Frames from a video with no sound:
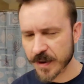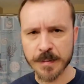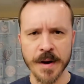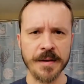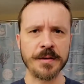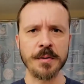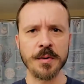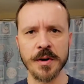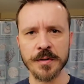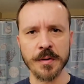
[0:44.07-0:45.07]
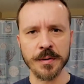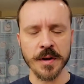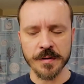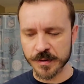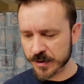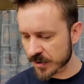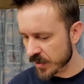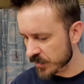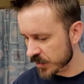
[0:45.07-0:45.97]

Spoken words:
in the bathtub we all know and love and stuff.